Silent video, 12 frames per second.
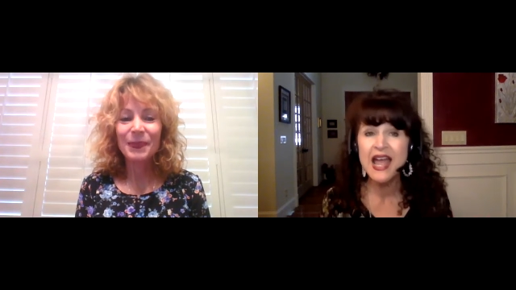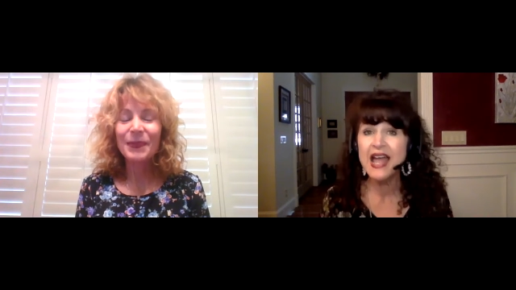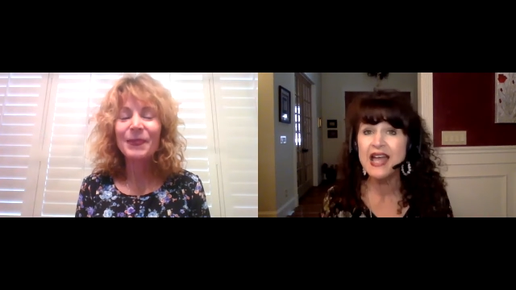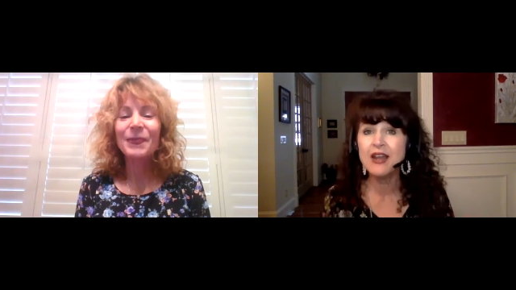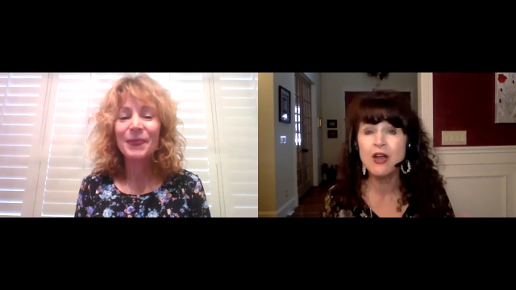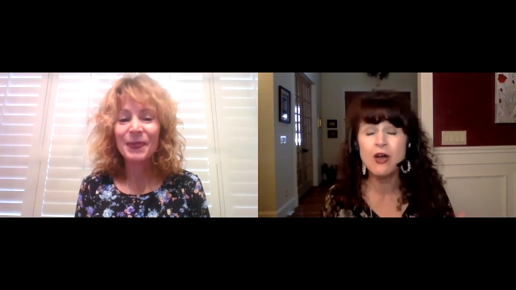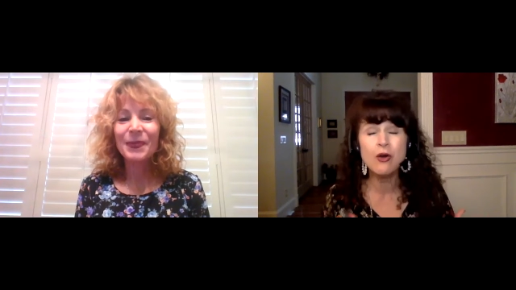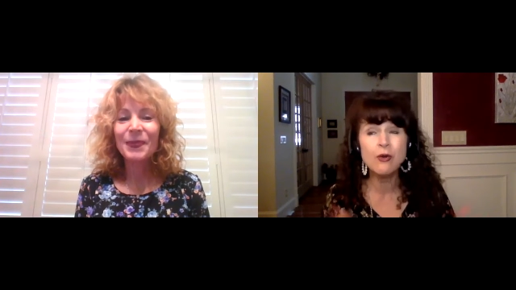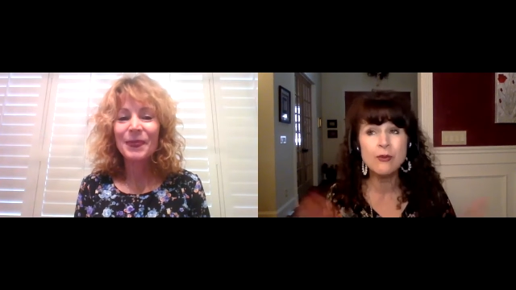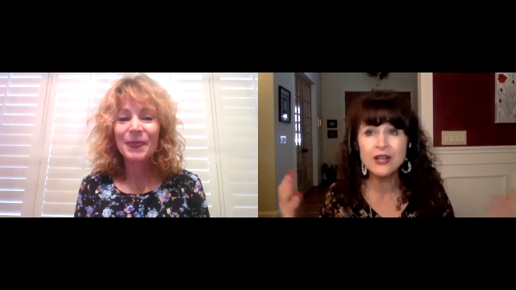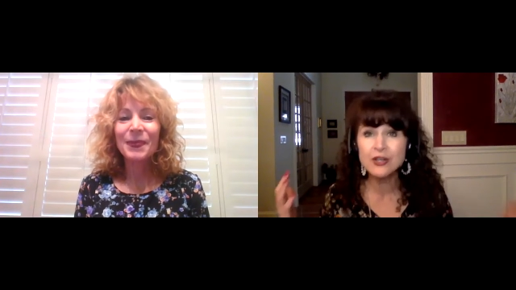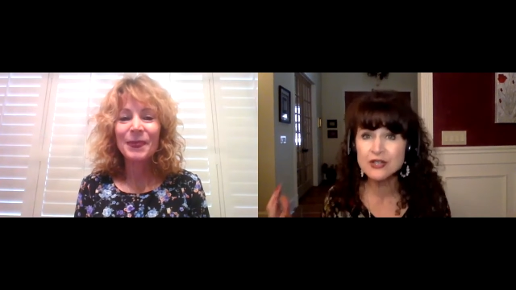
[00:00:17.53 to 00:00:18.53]
Speaker 1: And oh
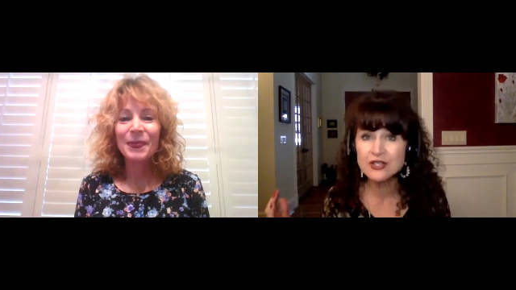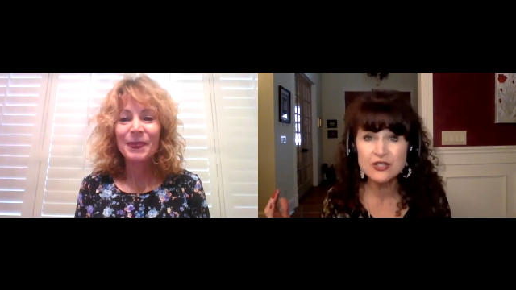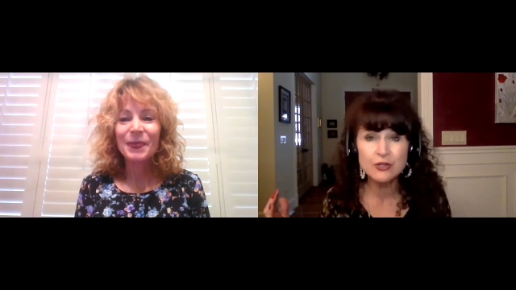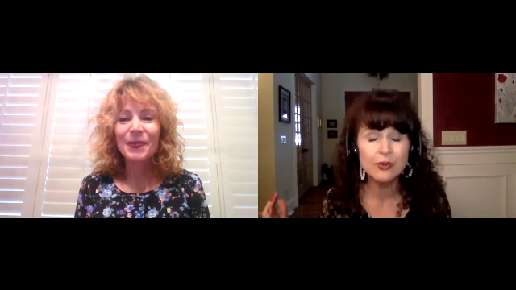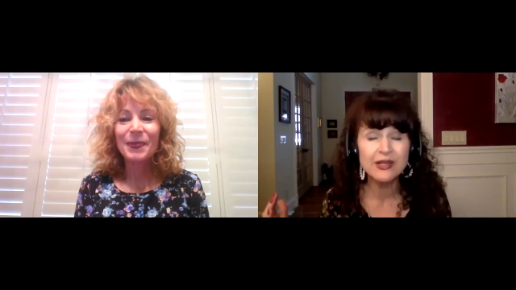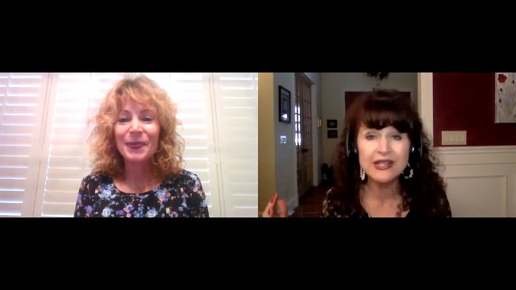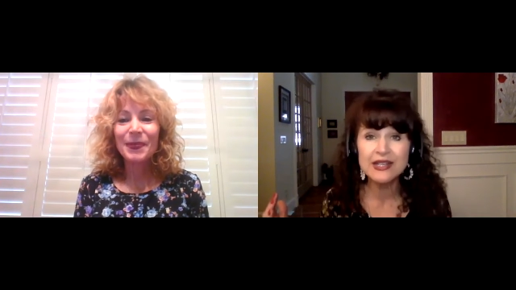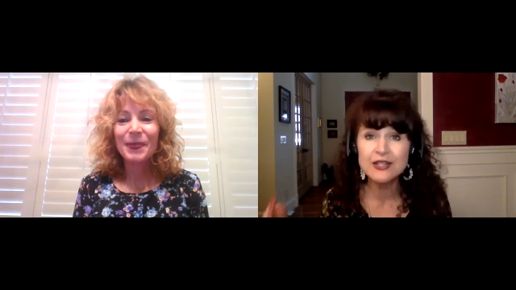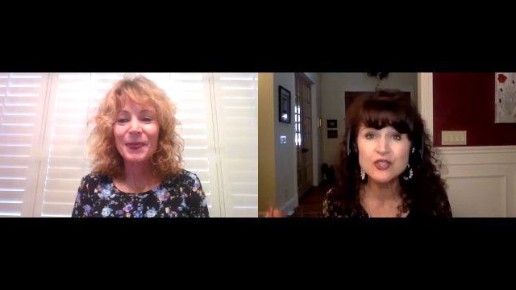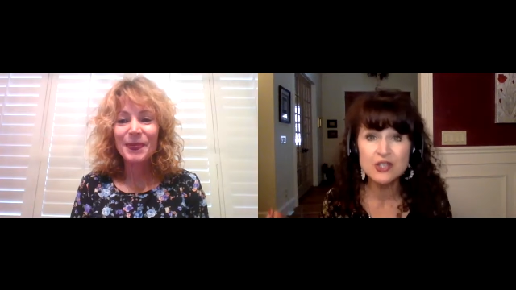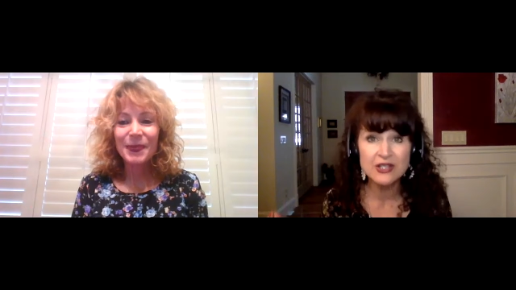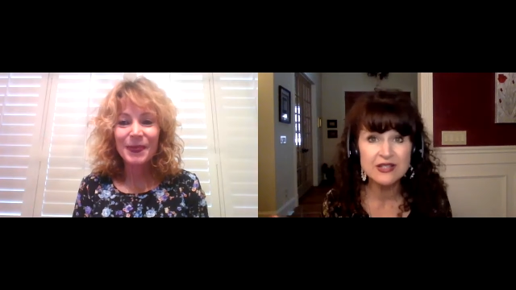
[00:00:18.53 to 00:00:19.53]
my goodness, do we need
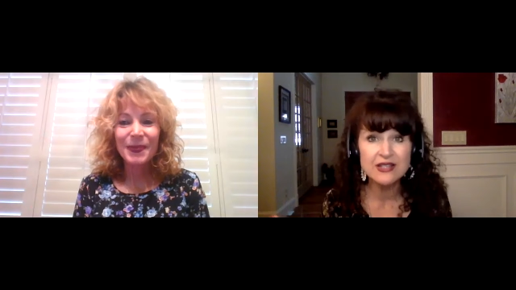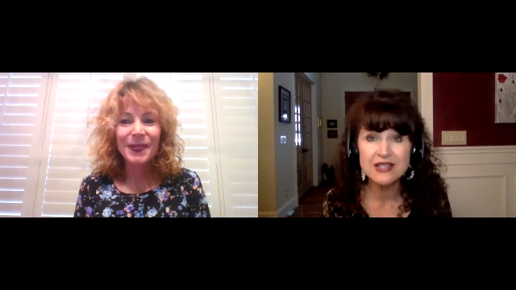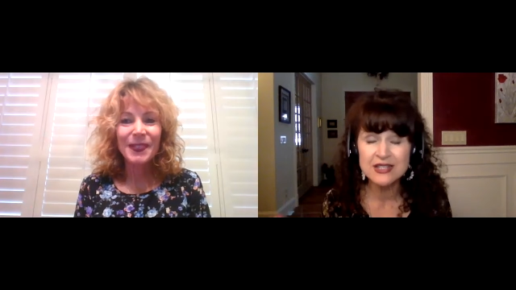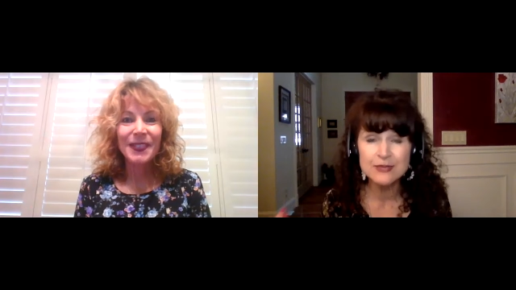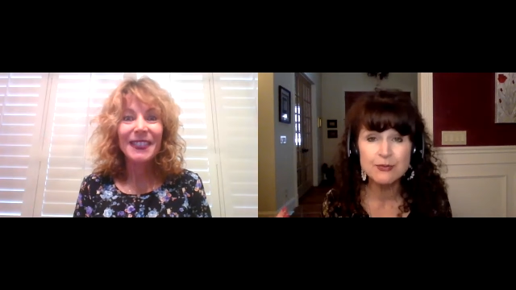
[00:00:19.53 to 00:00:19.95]
Jesus as